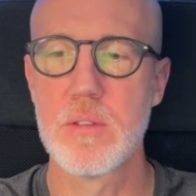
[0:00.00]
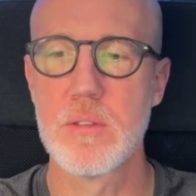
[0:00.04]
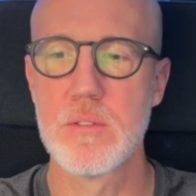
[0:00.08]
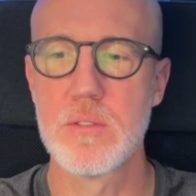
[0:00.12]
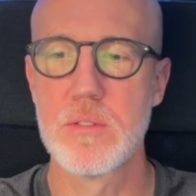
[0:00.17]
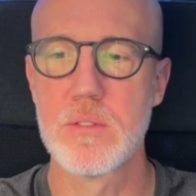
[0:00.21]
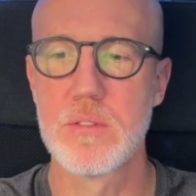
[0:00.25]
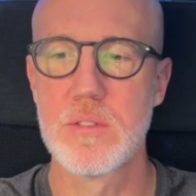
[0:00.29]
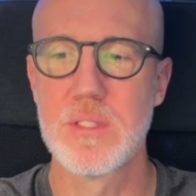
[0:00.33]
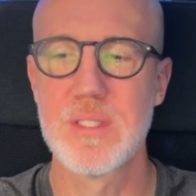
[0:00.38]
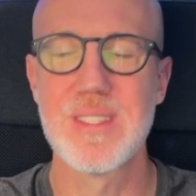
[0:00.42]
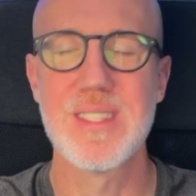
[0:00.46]

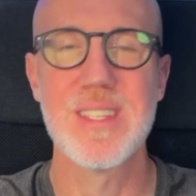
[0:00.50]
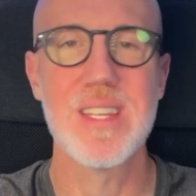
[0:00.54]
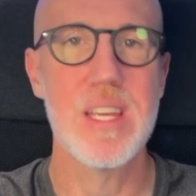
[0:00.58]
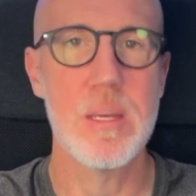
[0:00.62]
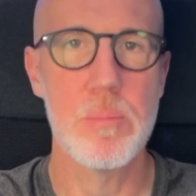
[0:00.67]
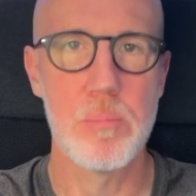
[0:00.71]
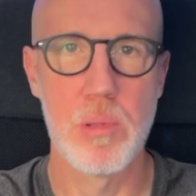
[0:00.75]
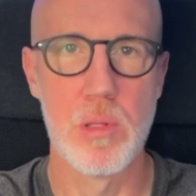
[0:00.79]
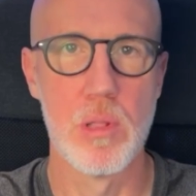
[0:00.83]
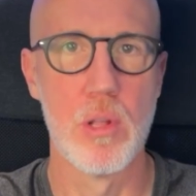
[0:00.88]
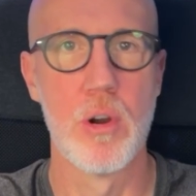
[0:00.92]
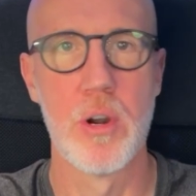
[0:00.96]

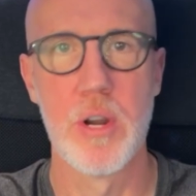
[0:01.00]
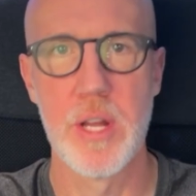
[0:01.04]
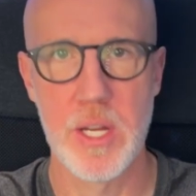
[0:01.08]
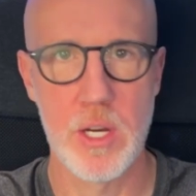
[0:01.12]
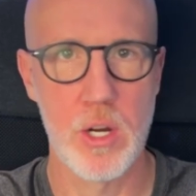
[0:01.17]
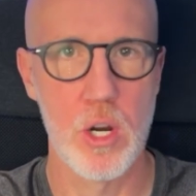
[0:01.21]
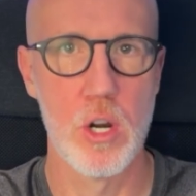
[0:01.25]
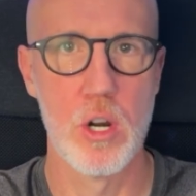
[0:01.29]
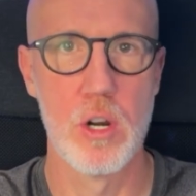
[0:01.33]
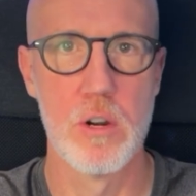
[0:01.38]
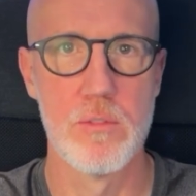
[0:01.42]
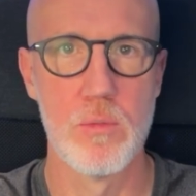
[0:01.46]
steep learning
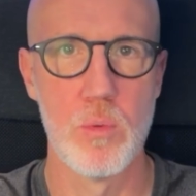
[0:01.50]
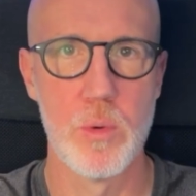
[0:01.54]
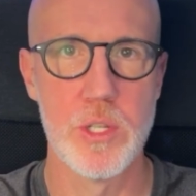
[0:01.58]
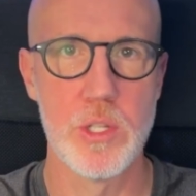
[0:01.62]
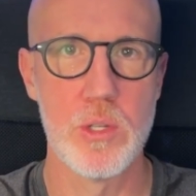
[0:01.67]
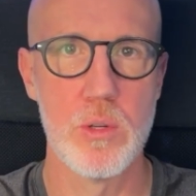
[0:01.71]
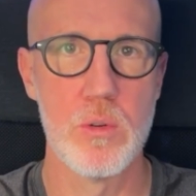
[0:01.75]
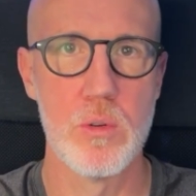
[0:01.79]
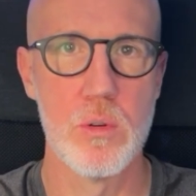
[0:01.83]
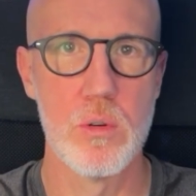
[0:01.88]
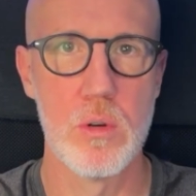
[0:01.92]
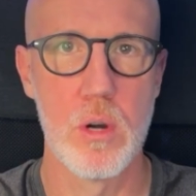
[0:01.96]
curve when
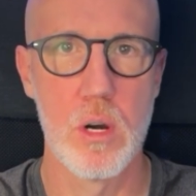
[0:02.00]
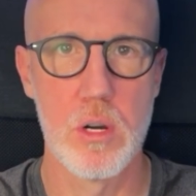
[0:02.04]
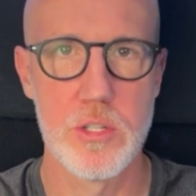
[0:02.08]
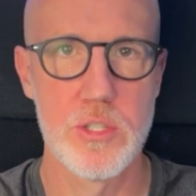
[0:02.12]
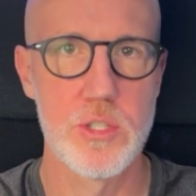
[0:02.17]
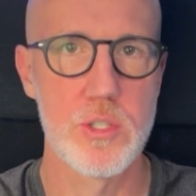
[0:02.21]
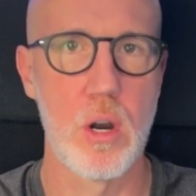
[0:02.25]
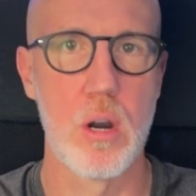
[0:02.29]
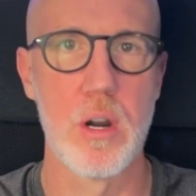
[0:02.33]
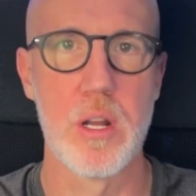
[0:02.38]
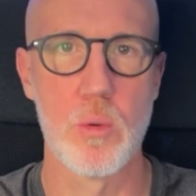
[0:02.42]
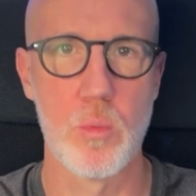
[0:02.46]
you are
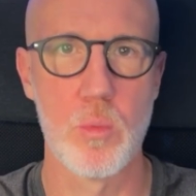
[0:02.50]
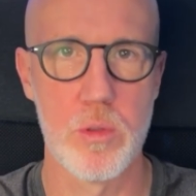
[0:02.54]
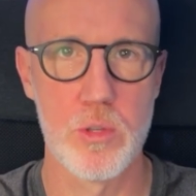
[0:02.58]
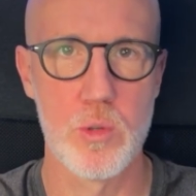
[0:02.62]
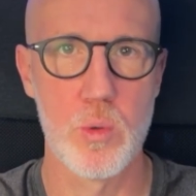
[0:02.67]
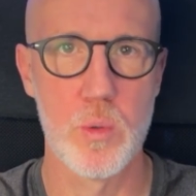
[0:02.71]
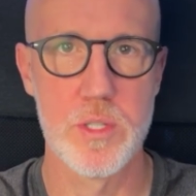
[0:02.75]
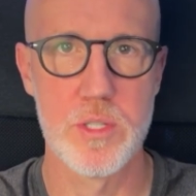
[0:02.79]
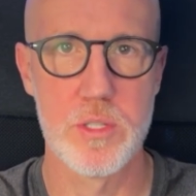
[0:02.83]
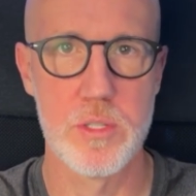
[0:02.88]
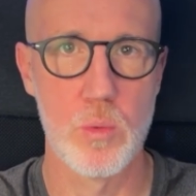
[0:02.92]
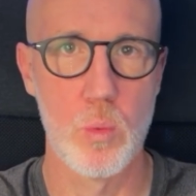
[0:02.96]
starting with
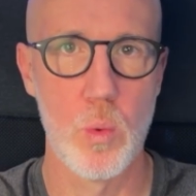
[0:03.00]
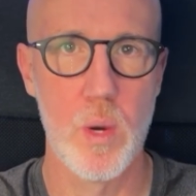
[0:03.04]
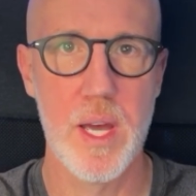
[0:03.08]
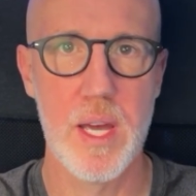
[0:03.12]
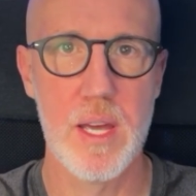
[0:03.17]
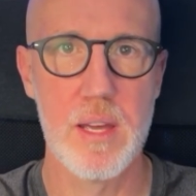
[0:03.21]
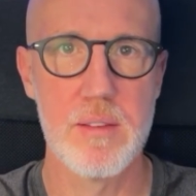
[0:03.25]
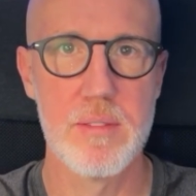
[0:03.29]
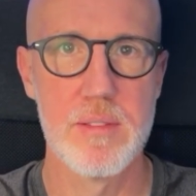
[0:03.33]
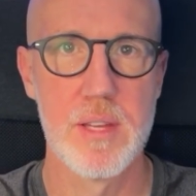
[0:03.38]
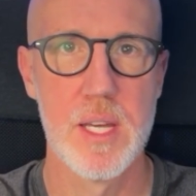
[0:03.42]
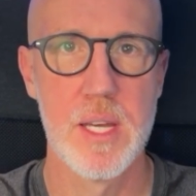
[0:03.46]
Twisted
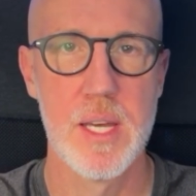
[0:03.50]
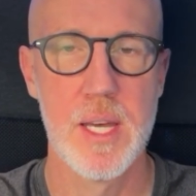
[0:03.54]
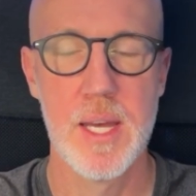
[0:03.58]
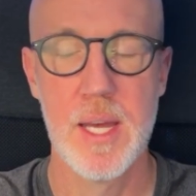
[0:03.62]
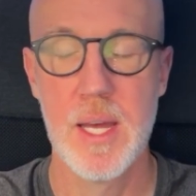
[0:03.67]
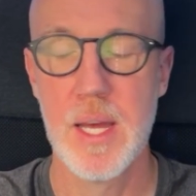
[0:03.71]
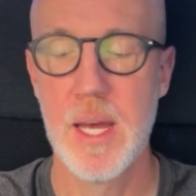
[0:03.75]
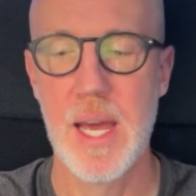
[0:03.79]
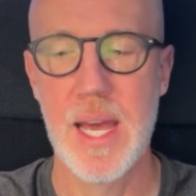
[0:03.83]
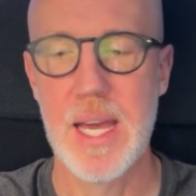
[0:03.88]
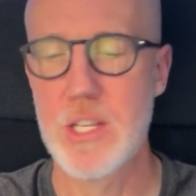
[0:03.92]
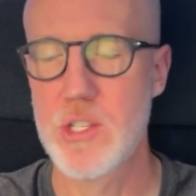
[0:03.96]
Wave.
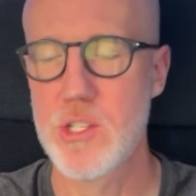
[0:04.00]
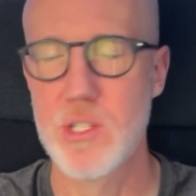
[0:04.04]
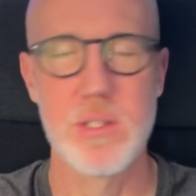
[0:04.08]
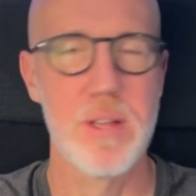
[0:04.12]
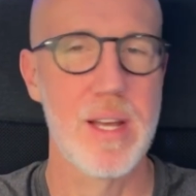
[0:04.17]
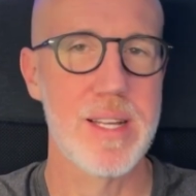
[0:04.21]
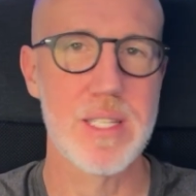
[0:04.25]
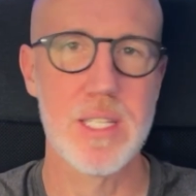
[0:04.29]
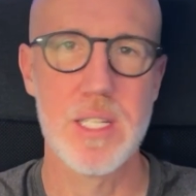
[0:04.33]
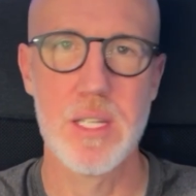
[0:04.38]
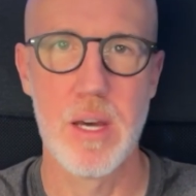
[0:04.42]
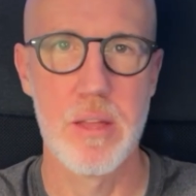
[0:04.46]
And just
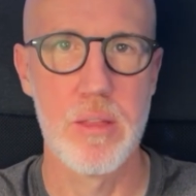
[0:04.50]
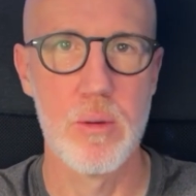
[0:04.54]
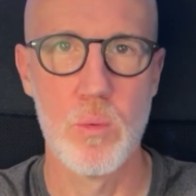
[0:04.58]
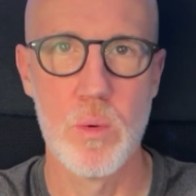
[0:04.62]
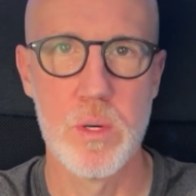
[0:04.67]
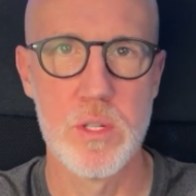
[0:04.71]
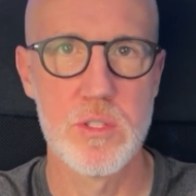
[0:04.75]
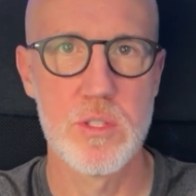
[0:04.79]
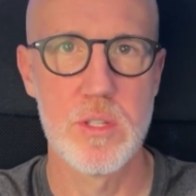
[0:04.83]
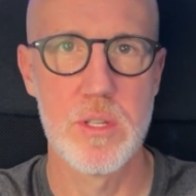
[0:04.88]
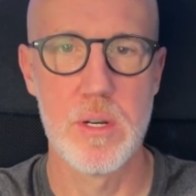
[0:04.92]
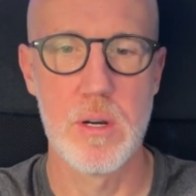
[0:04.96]
like the other
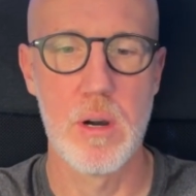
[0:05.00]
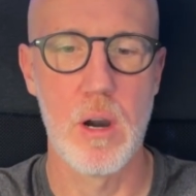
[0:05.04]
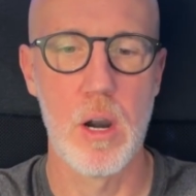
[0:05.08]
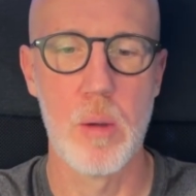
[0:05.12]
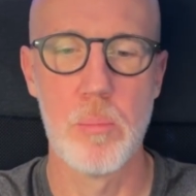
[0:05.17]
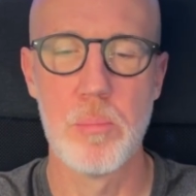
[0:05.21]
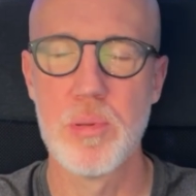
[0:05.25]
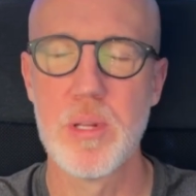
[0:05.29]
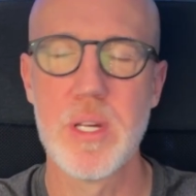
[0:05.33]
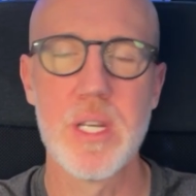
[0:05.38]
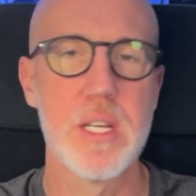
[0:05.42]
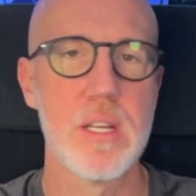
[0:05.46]
ones, there are
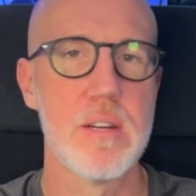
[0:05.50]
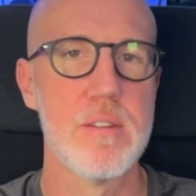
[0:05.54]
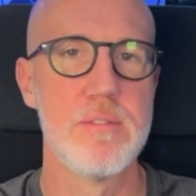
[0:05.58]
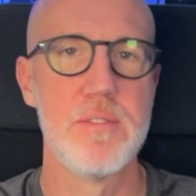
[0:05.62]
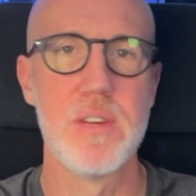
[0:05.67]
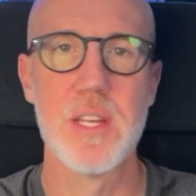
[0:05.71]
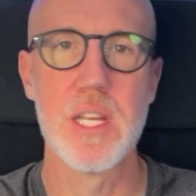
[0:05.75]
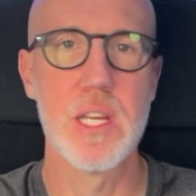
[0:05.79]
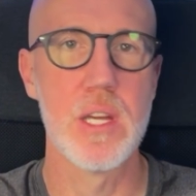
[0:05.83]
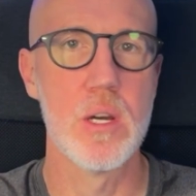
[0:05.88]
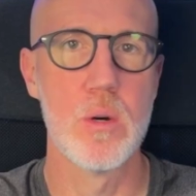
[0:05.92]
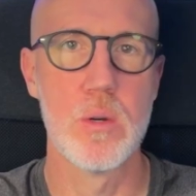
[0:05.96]
plenty of
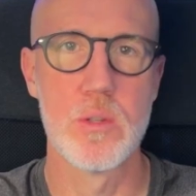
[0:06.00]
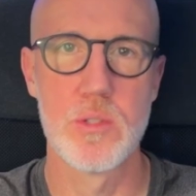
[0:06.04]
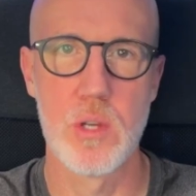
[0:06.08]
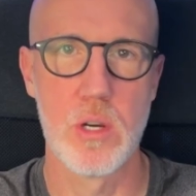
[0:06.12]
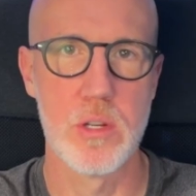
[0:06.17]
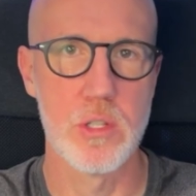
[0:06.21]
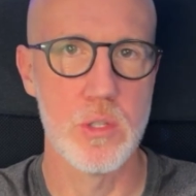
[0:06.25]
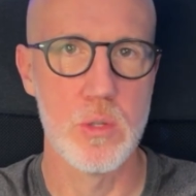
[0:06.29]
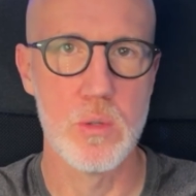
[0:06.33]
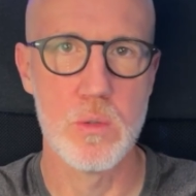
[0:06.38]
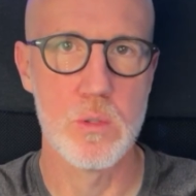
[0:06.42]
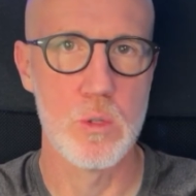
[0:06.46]
videos
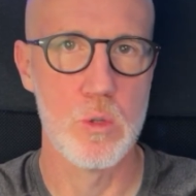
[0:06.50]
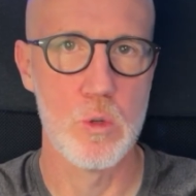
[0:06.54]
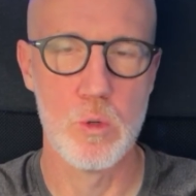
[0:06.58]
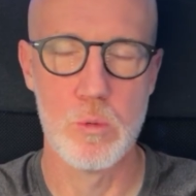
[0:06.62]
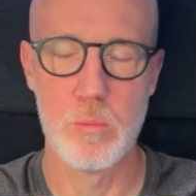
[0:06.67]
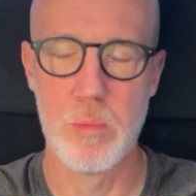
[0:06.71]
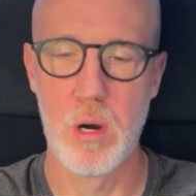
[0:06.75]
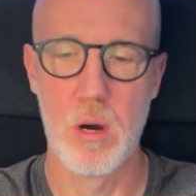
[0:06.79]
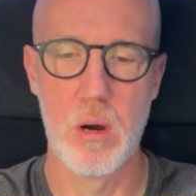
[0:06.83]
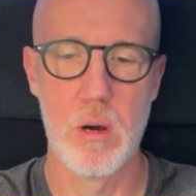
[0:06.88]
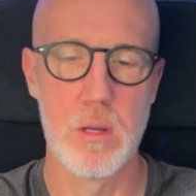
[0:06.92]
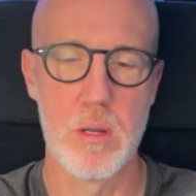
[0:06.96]
on
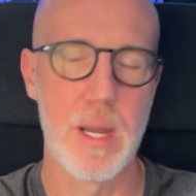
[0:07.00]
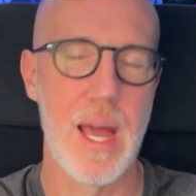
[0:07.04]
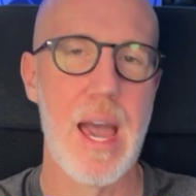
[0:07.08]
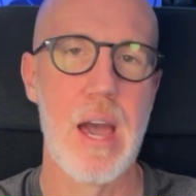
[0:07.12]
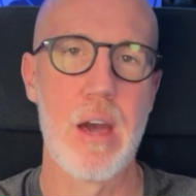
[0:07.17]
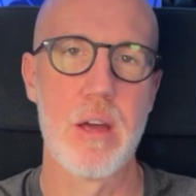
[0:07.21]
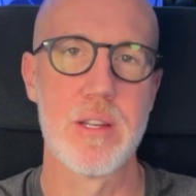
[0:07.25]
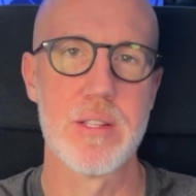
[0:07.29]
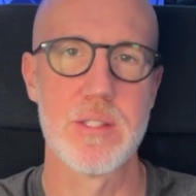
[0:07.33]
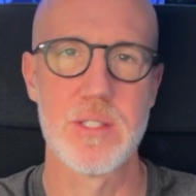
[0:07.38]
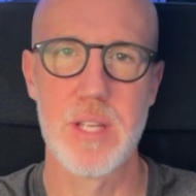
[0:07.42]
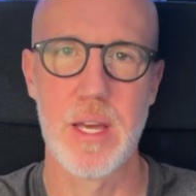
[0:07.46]
YouTube on
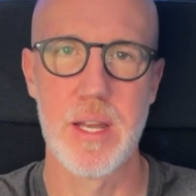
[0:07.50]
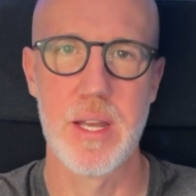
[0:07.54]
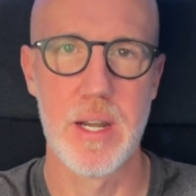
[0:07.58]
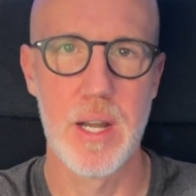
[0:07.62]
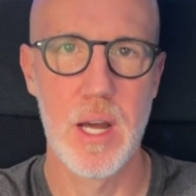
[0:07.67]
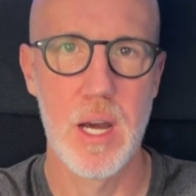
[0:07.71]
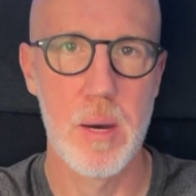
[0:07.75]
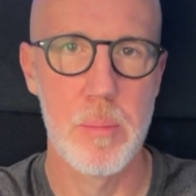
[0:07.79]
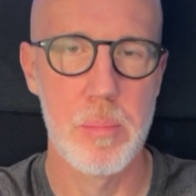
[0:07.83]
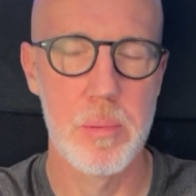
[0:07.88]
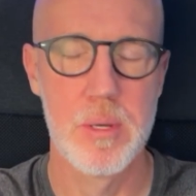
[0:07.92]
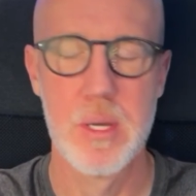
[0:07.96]
how to set it
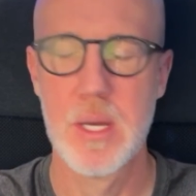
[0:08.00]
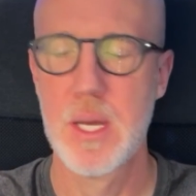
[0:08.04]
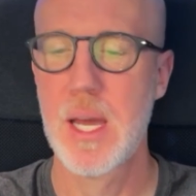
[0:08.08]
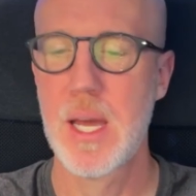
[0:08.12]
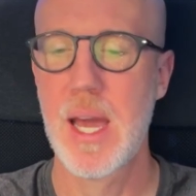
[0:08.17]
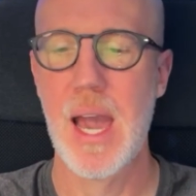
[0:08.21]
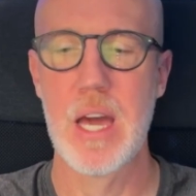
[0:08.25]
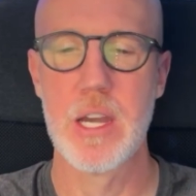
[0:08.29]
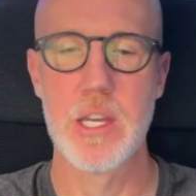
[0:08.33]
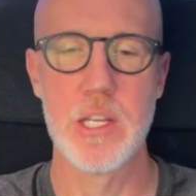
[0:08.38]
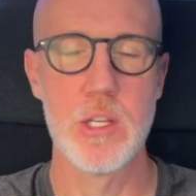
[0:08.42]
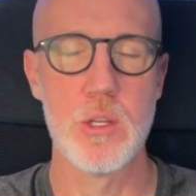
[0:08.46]
up,
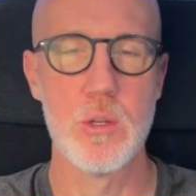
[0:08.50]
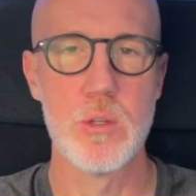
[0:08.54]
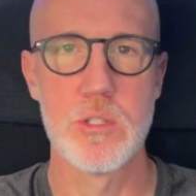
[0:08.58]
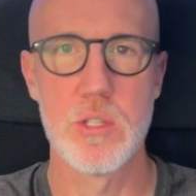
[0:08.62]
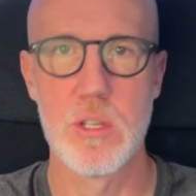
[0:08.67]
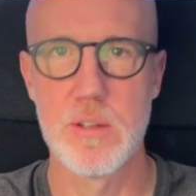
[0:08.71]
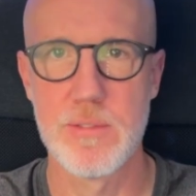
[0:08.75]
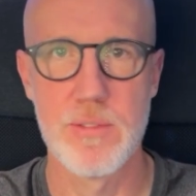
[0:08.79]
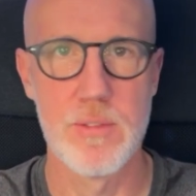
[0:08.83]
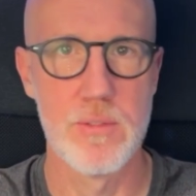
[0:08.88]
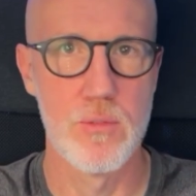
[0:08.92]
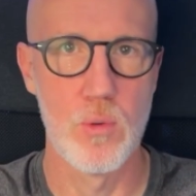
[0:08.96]
how to use
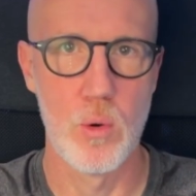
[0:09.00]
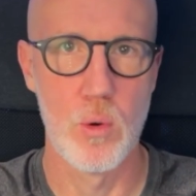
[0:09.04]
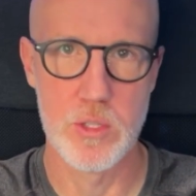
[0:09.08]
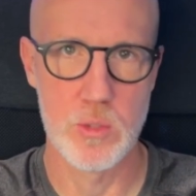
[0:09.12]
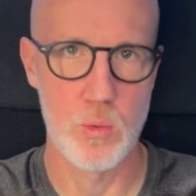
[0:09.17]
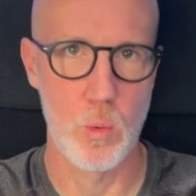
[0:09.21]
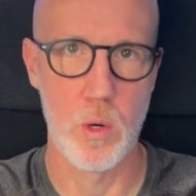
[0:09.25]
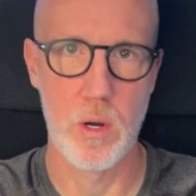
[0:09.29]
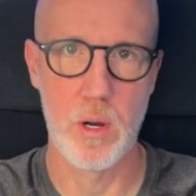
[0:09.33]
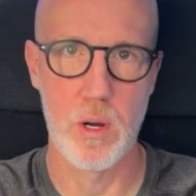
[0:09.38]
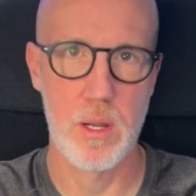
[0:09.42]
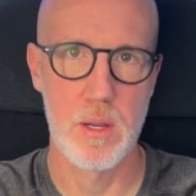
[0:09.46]
it for voice
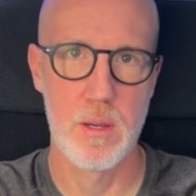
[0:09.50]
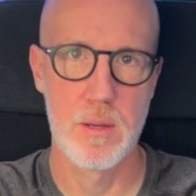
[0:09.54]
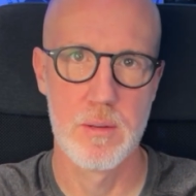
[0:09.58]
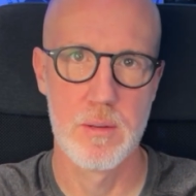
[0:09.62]
work.